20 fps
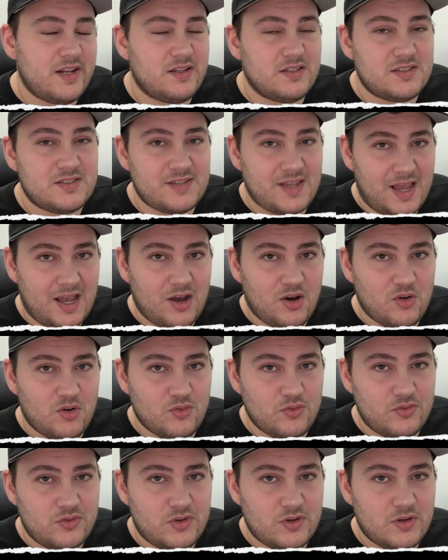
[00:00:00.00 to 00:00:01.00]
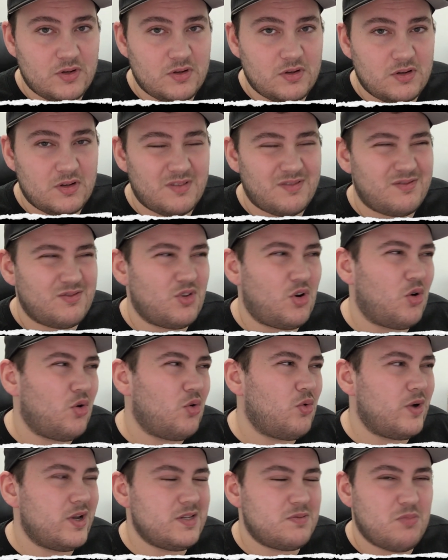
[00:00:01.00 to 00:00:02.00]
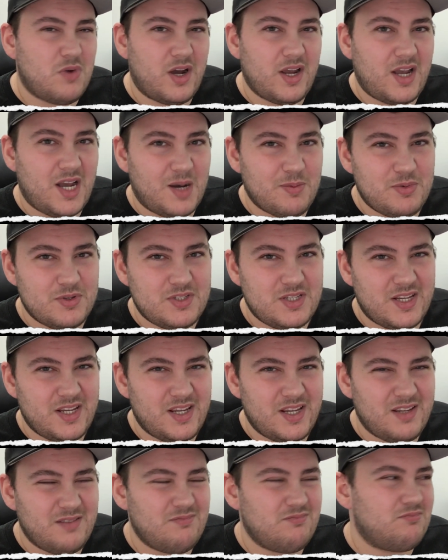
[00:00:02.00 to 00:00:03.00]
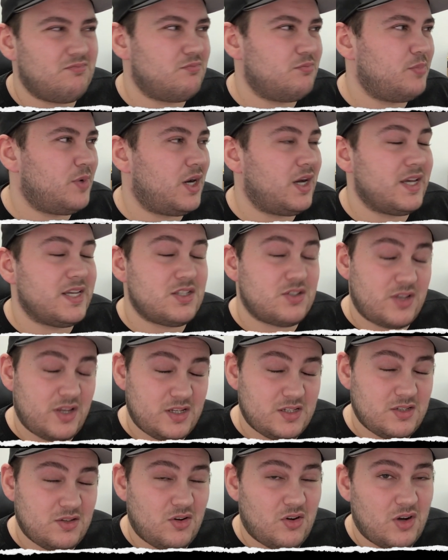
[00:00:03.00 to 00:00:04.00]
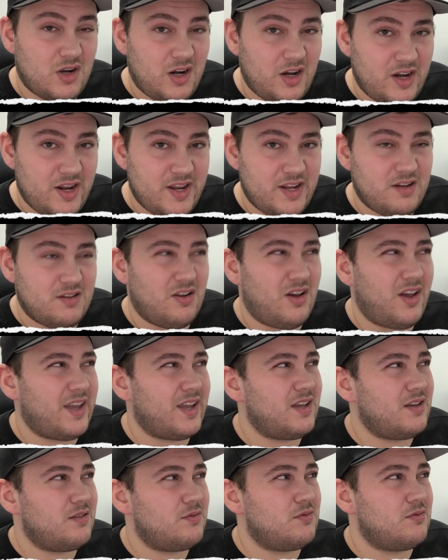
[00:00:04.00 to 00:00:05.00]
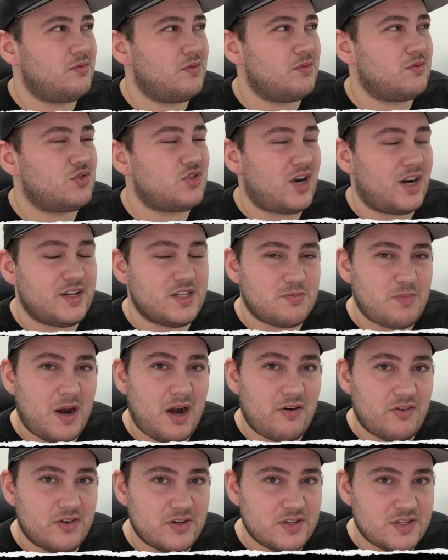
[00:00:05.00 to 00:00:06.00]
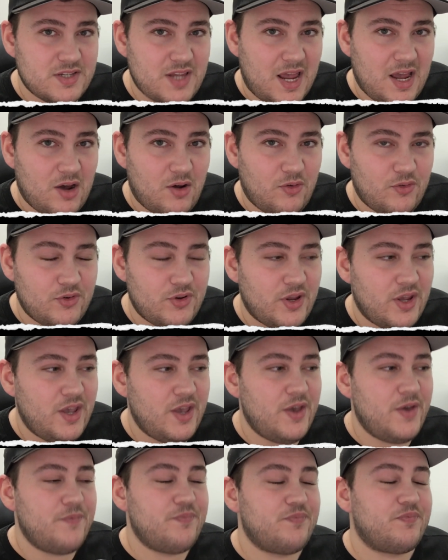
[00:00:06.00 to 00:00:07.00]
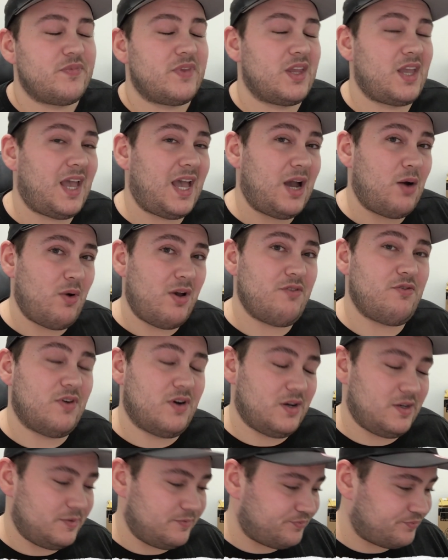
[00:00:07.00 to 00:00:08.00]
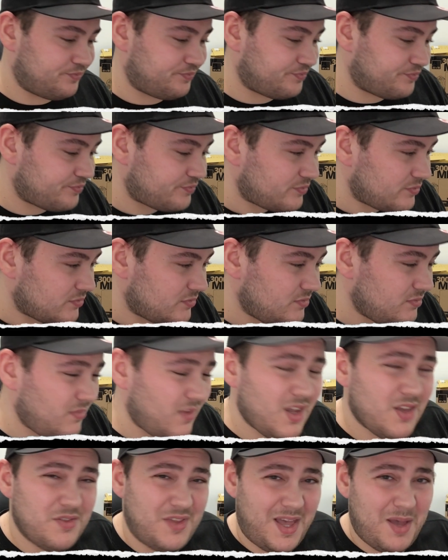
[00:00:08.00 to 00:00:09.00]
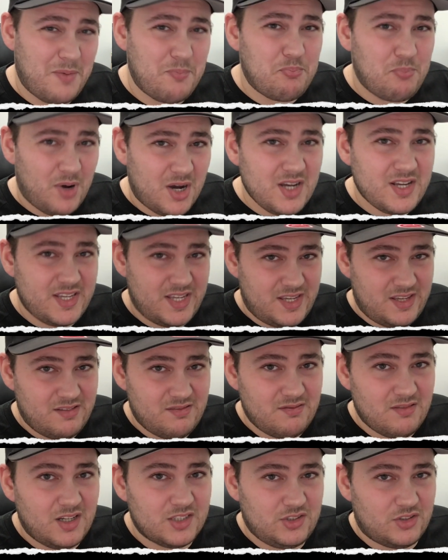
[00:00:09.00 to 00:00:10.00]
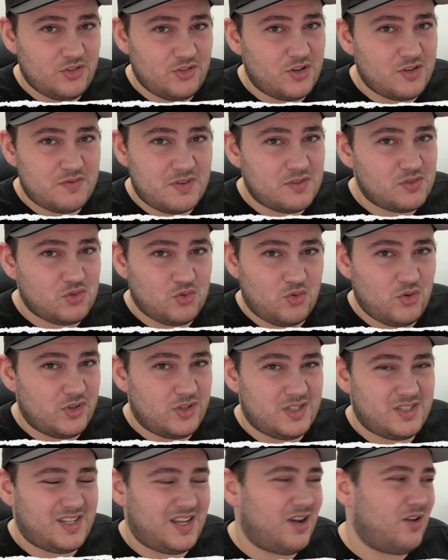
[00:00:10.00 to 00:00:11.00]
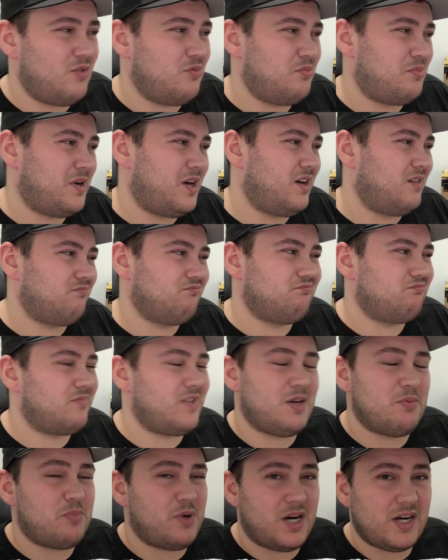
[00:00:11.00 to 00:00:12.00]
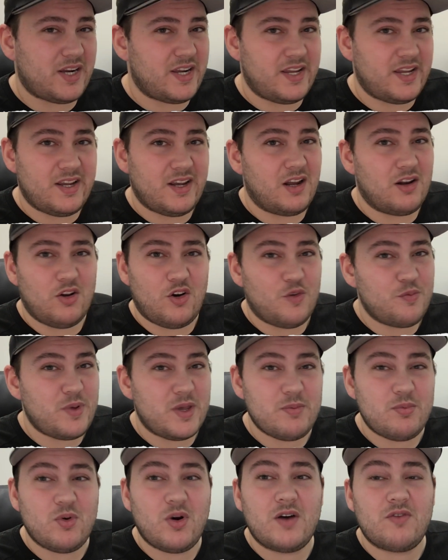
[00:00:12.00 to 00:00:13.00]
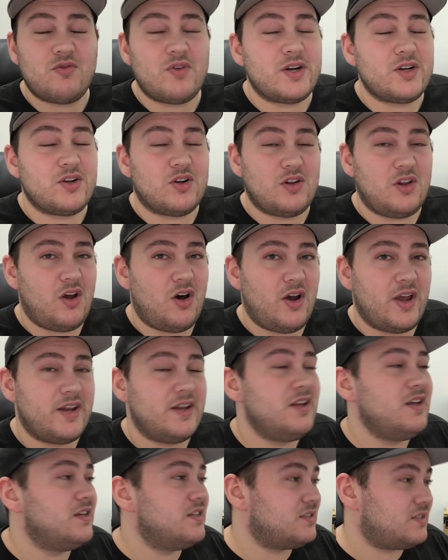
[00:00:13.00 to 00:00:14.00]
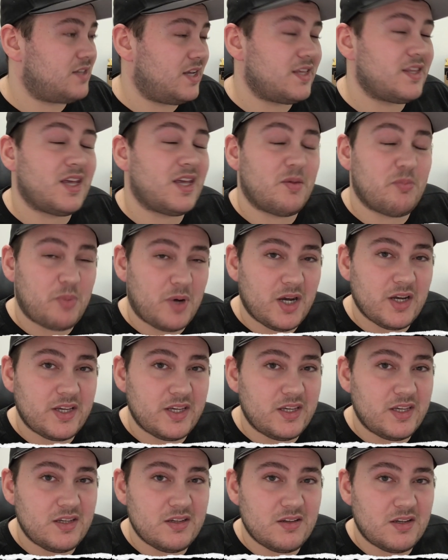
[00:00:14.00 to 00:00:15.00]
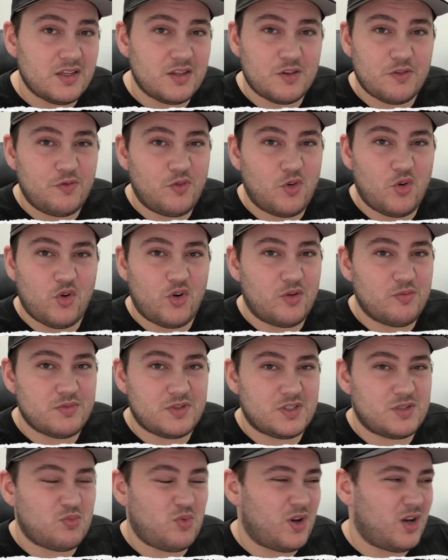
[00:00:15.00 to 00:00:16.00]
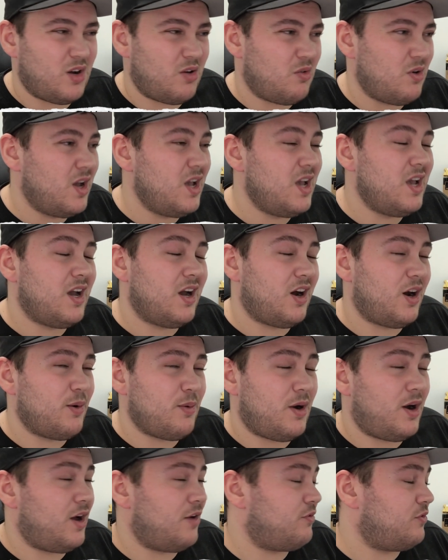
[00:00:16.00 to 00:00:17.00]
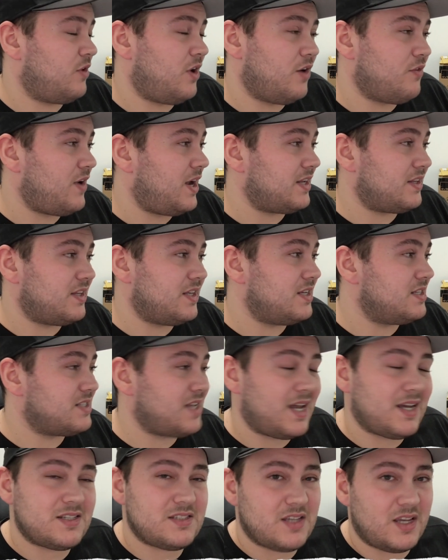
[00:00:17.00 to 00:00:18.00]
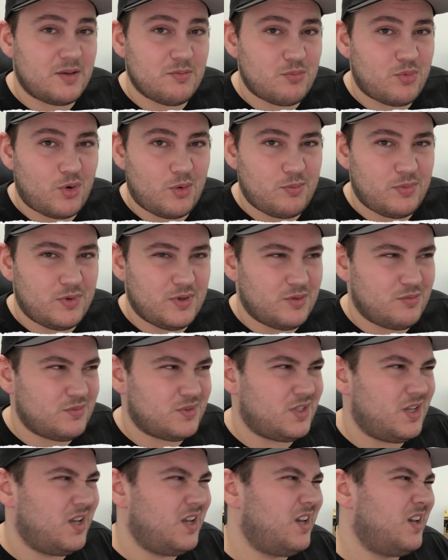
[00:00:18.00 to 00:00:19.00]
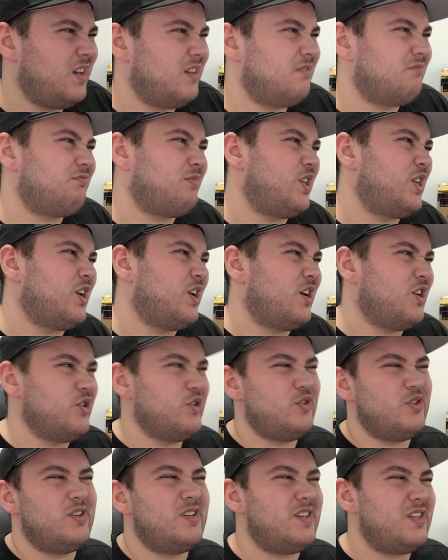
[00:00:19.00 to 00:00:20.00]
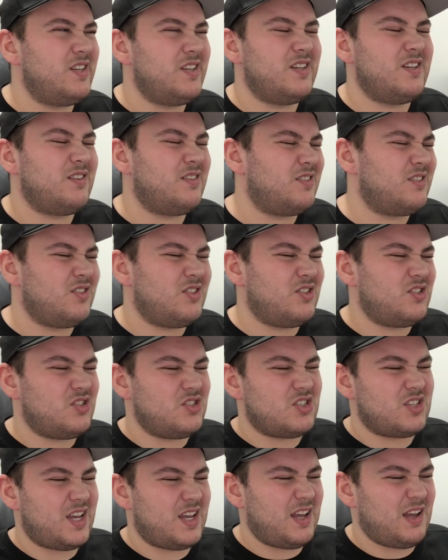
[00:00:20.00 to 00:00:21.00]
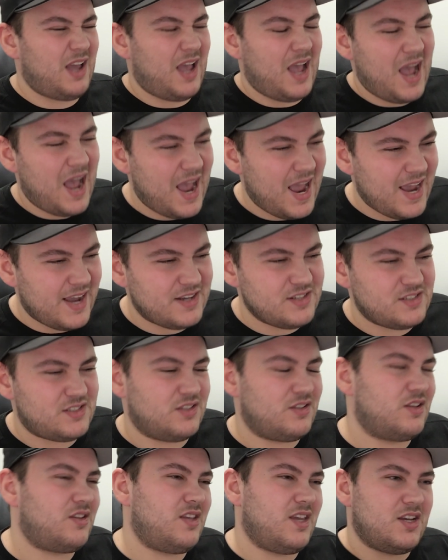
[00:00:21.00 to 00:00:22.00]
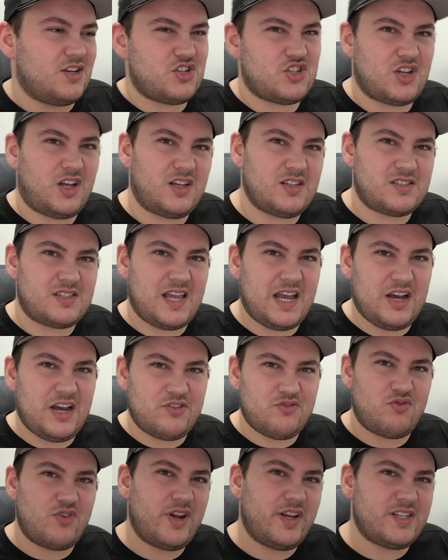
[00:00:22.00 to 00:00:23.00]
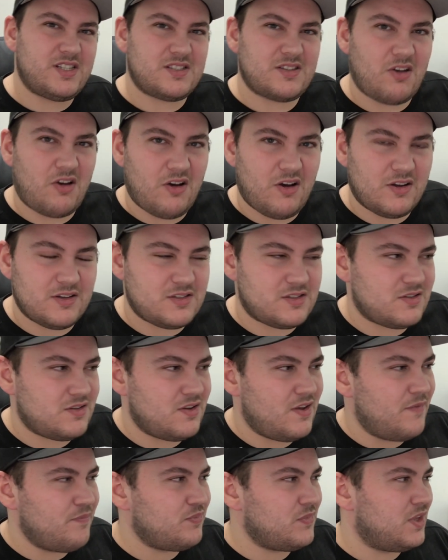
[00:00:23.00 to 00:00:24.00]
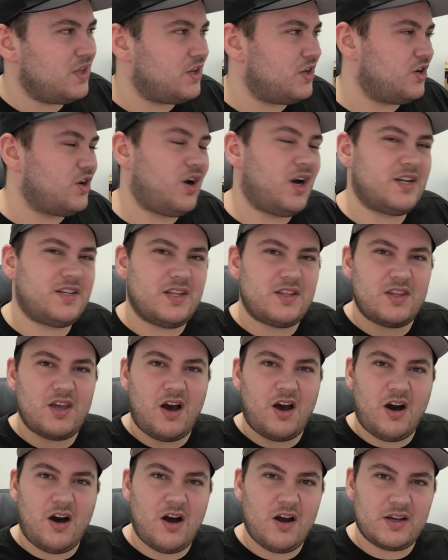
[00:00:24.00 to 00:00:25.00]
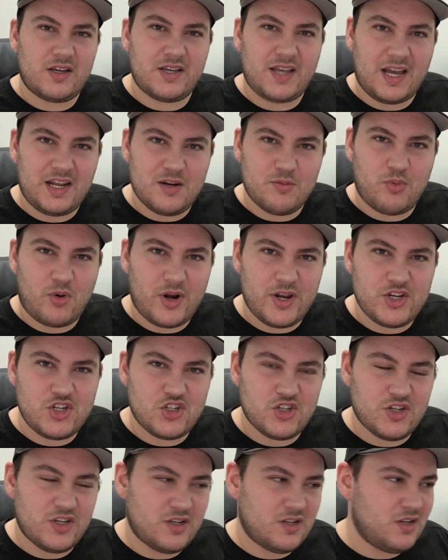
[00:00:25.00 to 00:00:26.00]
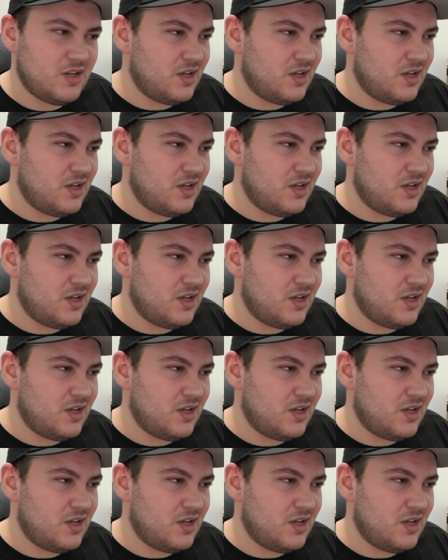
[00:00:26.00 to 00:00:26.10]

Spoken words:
sound, not always my cup of tea, but it's got a clean, like, transparent sound. However, they're buggy. I don't know if they've sorted this out, but they're buggy. A lot of people I've read online say they're buggy in the forums as well. I've had the exact same problems. You know, you just get hangs and the thing shuts down, restarts. You know, I did the arc calibration.